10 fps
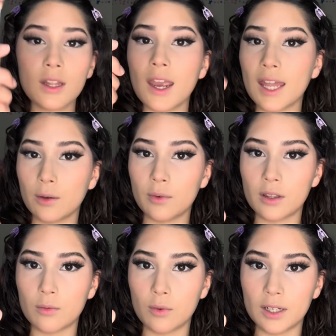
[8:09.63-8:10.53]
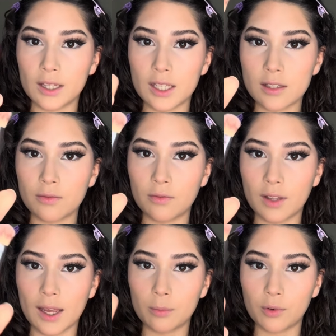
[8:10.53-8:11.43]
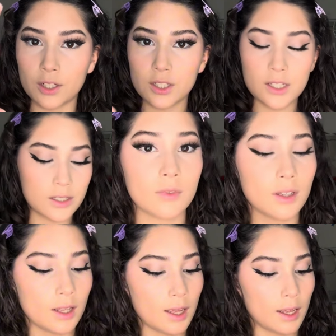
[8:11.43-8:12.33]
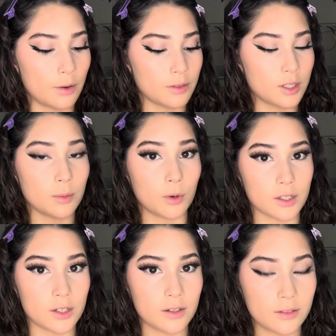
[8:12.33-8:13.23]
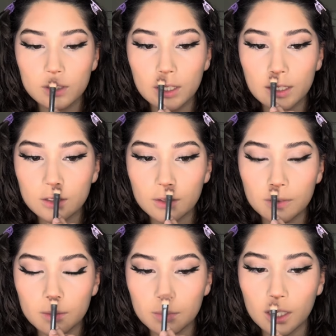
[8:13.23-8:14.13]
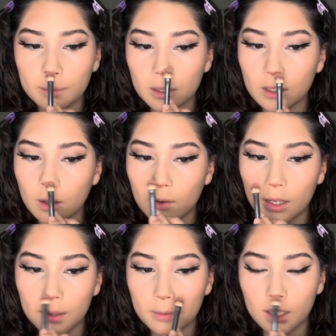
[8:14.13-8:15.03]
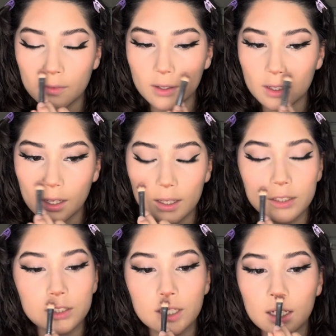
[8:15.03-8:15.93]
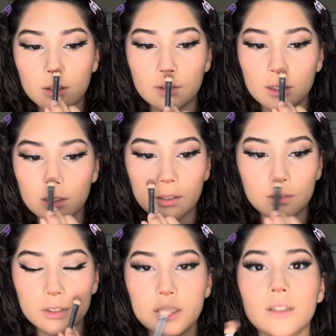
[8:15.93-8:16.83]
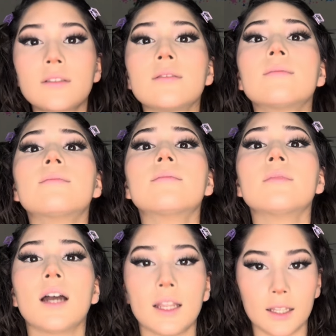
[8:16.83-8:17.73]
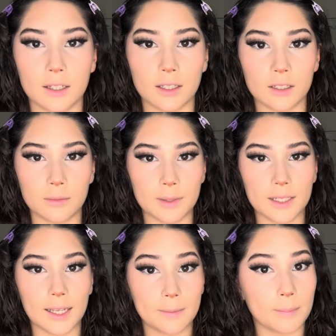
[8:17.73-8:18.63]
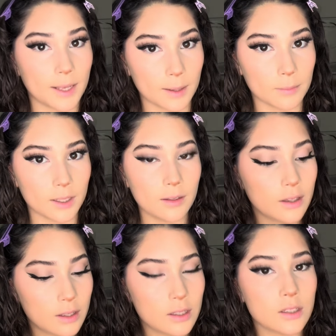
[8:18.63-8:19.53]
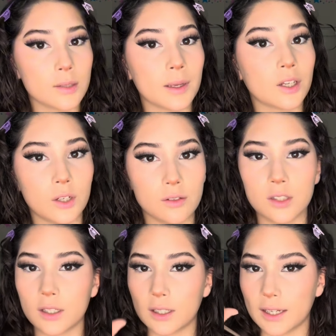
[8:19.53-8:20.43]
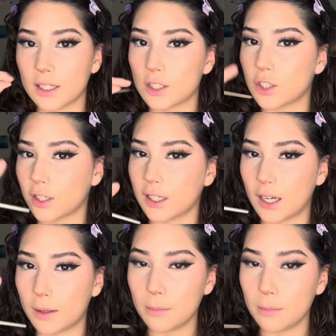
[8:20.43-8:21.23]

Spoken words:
And then with one of these flat brushes, I go into the bronzer. I start from the bottom and go up, giving a shadow illusion. I look a little bit like Bambi to make your nose look like it's turning up.